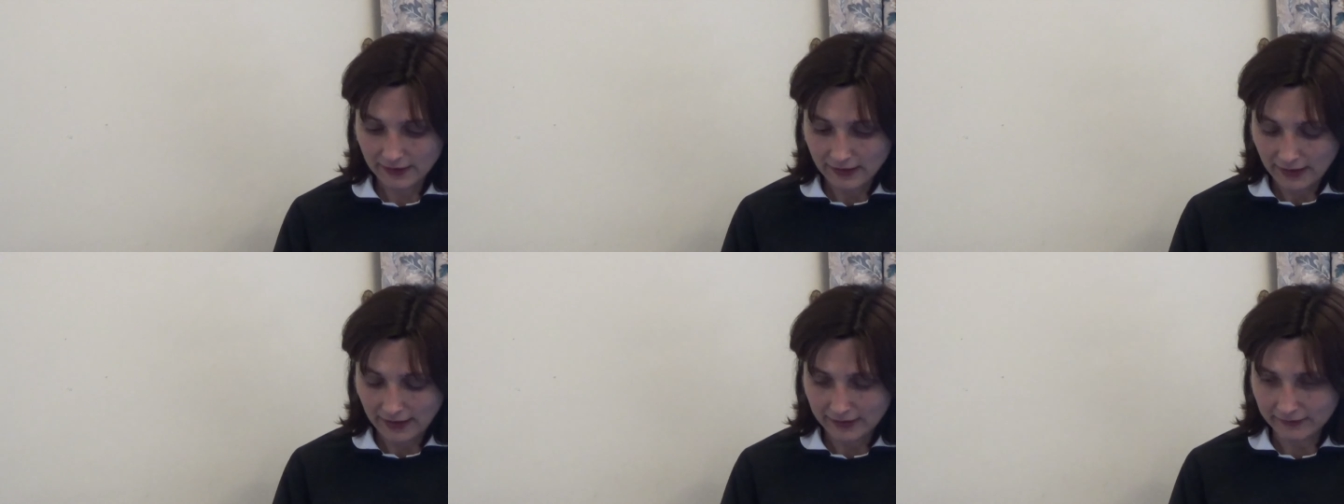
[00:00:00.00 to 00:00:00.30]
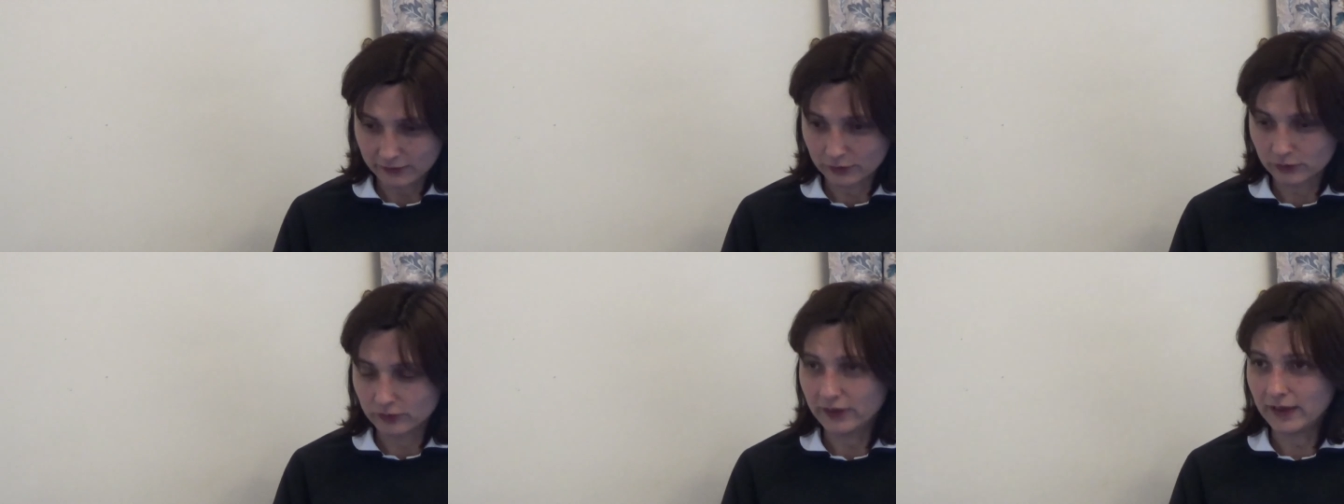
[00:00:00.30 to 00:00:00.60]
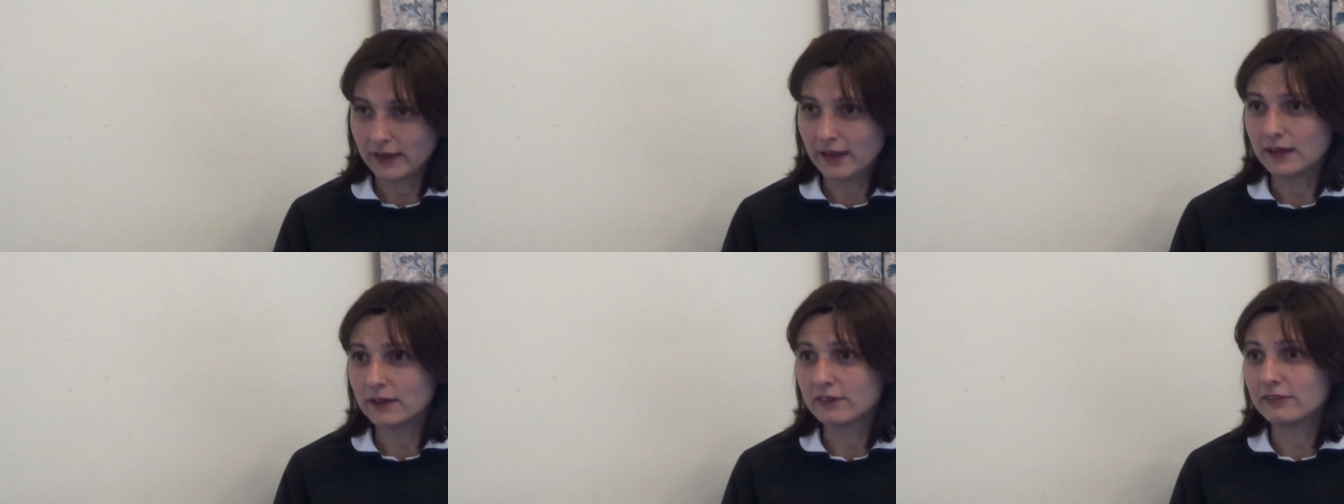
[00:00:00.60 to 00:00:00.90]

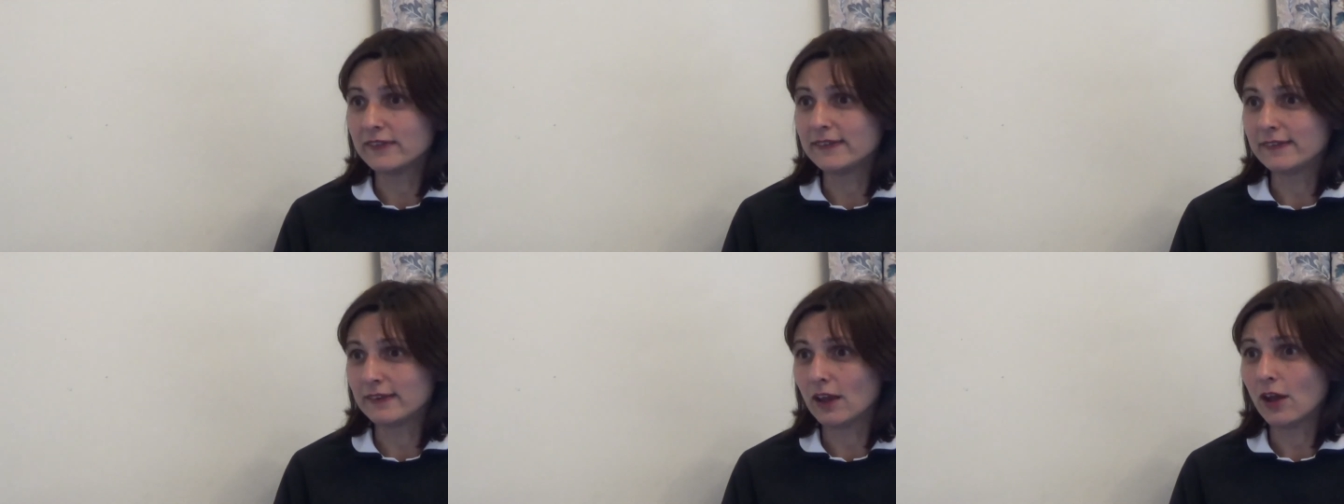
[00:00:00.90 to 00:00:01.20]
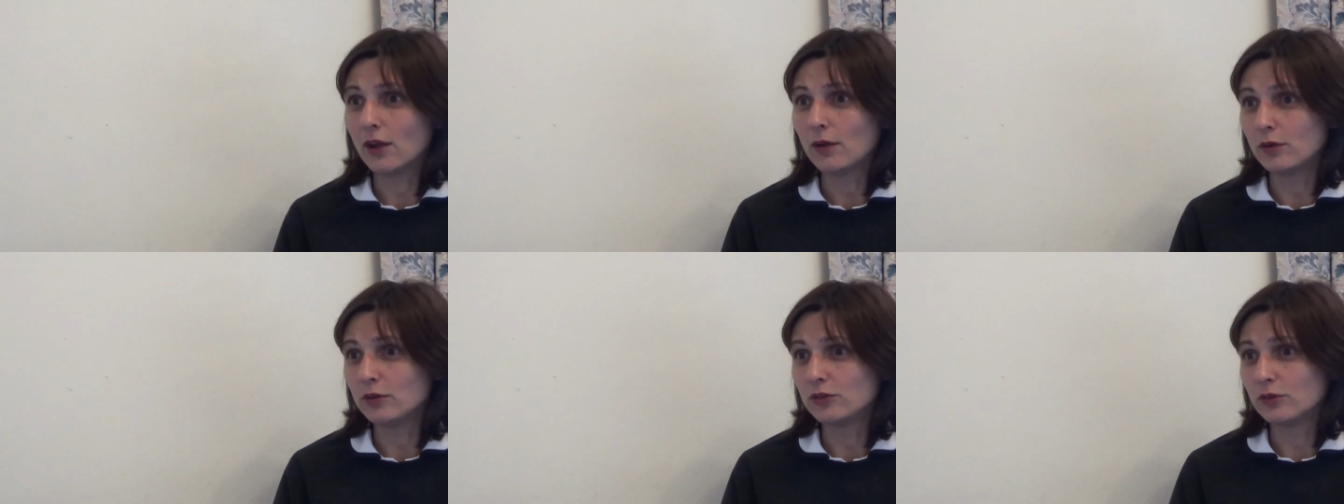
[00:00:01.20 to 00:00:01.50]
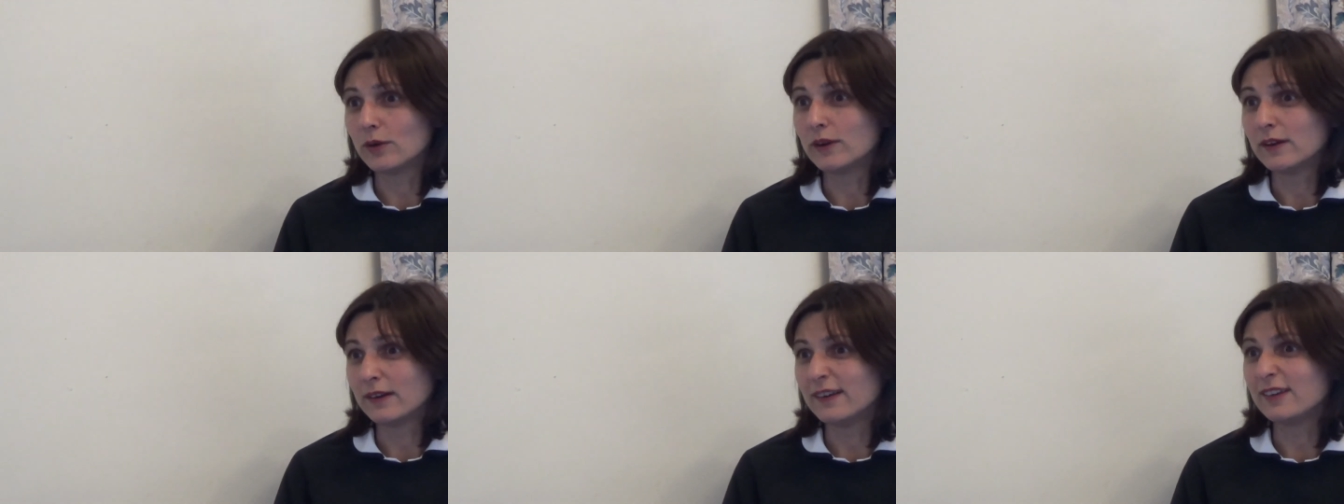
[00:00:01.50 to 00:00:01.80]
SLT and a physio who
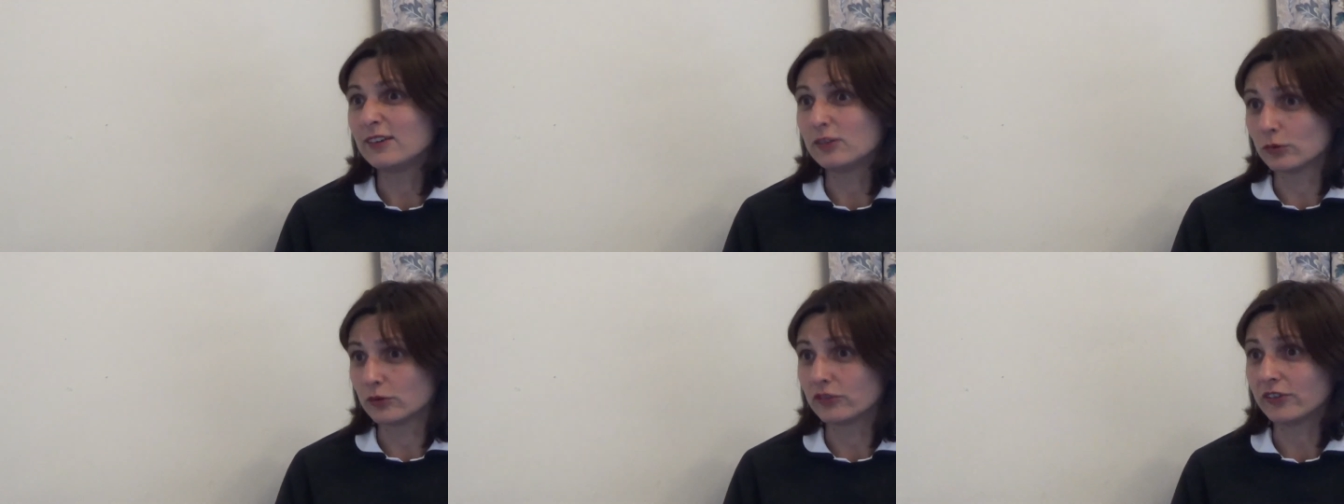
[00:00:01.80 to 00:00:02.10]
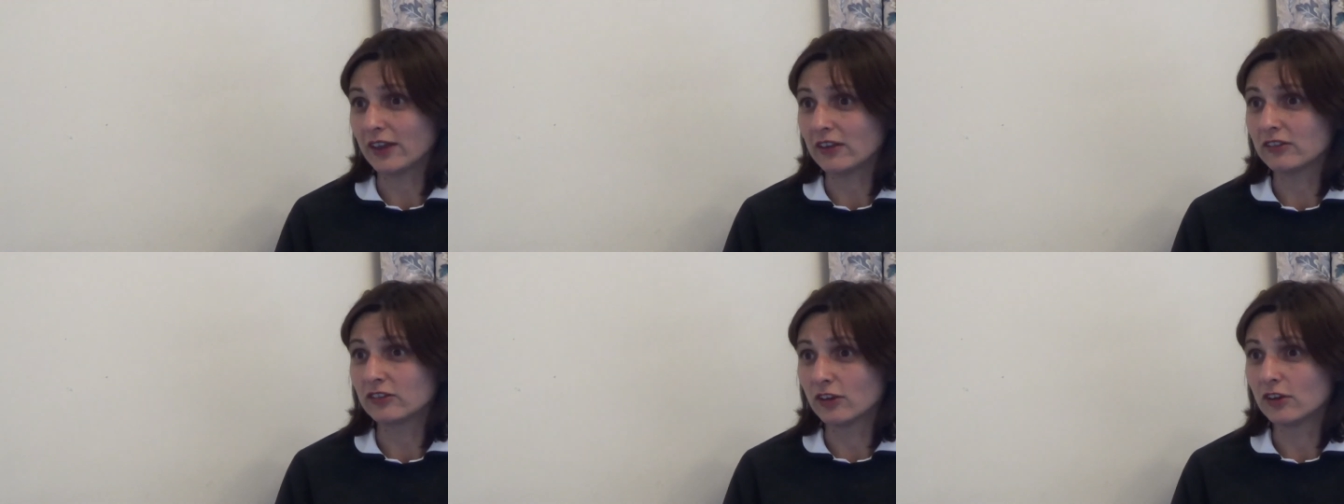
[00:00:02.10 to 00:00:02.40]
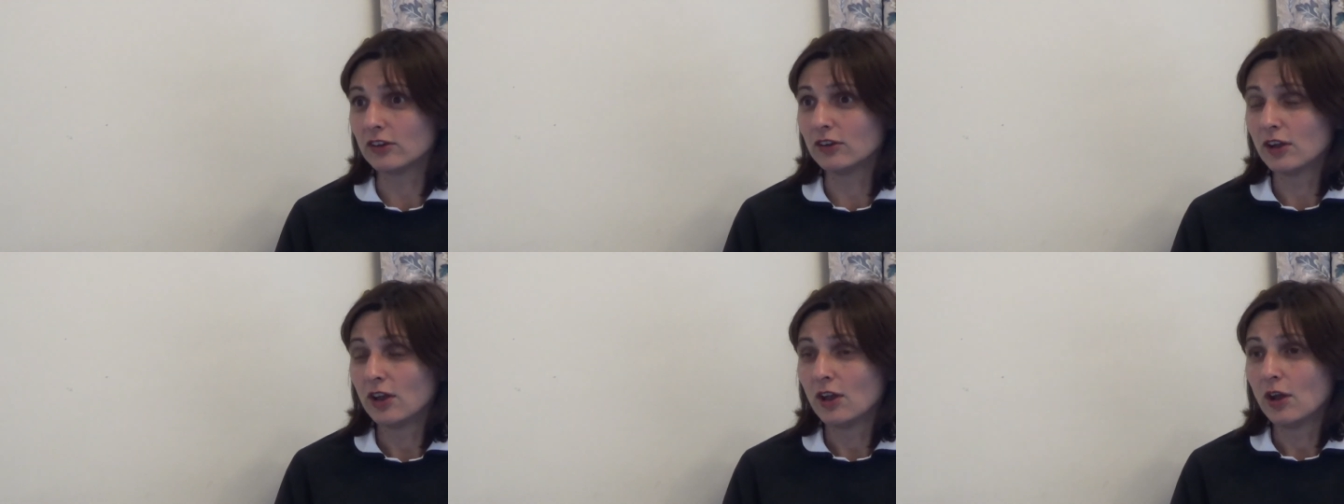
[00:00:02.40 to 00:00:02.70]
do an initial
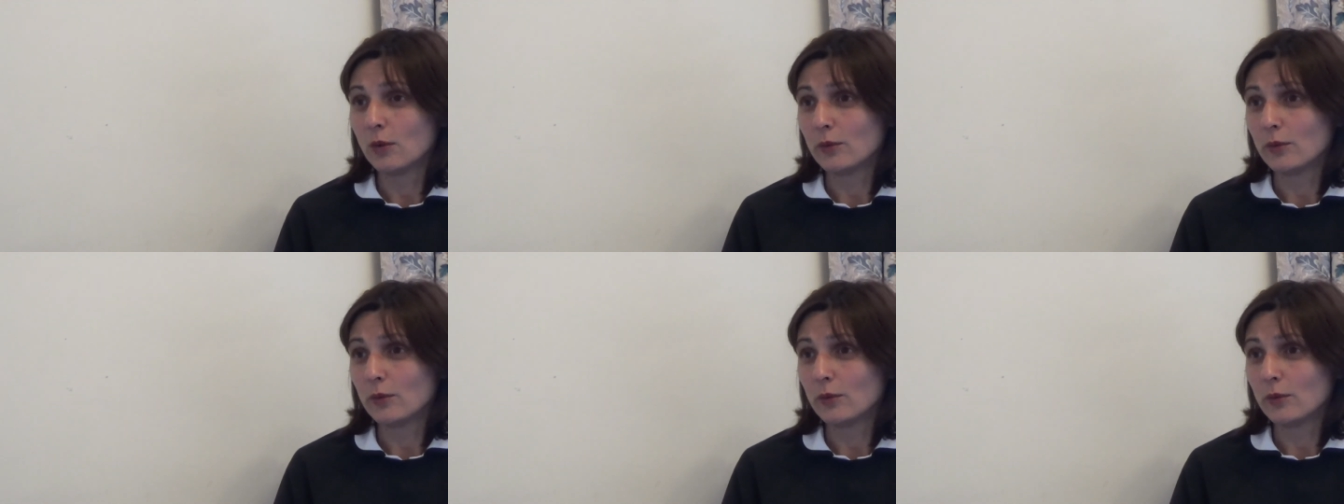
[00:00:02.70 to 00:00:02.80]
session.